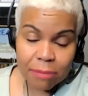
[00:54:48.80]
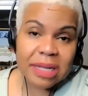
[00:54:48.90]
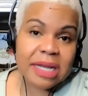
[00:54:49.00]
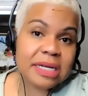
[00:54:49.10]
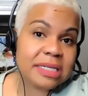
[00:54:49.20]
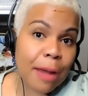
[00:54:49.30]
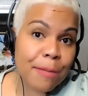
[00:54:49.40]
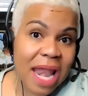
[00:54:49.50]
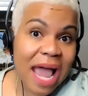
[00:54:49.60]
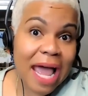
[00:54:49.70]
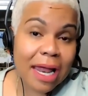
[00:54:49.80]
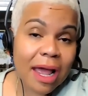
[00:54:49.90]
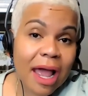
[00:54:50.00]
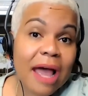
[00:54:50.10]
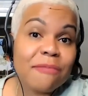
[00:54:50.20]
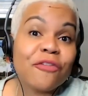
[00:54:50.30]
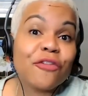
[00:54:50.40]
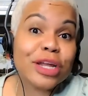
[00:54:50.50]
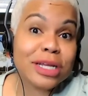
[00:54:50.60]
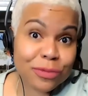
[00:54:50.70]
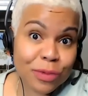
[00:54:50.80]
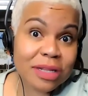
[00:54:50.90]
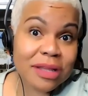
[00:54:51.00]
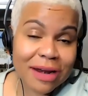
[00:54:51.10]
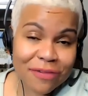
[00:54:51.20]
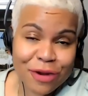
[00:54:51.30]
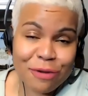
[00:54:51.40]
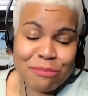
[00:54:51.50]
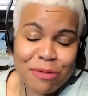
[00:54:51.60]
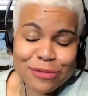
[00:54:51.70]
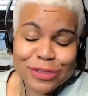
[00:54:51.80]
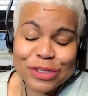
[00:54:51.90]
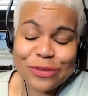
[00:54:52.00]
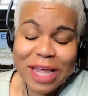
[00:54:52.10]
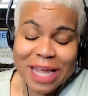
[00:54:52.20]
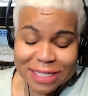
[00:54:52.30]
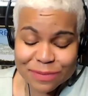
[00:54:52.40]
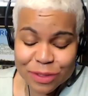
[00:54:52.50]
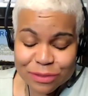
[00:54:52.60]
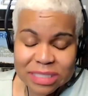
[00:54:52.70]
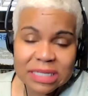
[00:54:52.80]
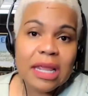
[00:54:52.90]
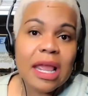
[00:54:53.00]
because I'm not, I'm friends with a lot of commercial experts